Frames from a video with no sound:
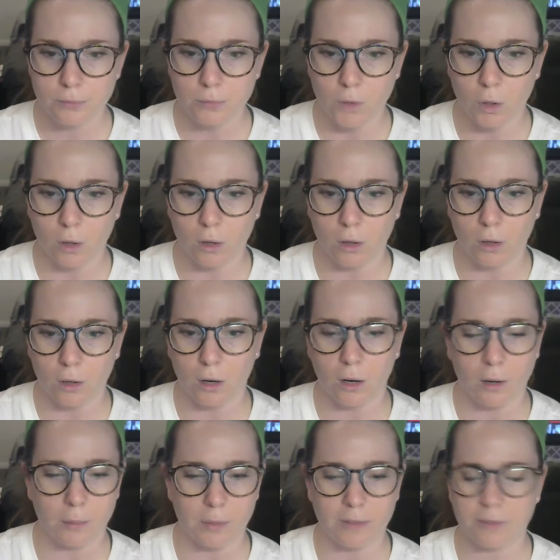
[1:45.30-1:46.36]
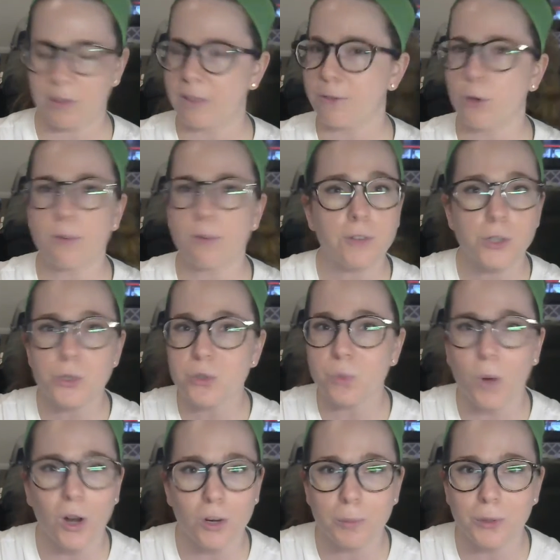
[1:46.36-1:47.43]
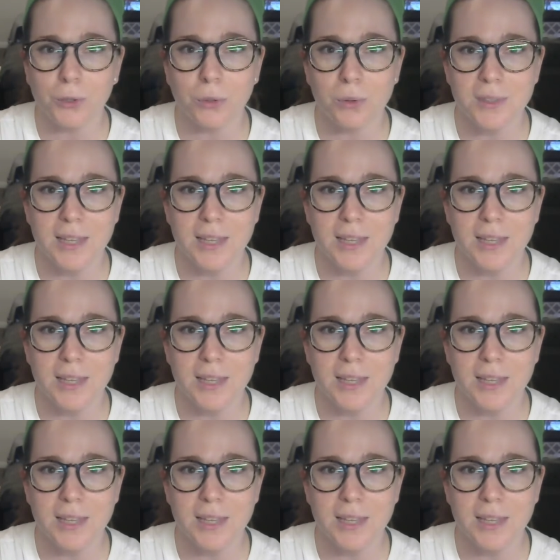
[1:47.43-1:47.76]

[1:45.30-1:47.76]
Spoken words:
or if you've ever used water balloons,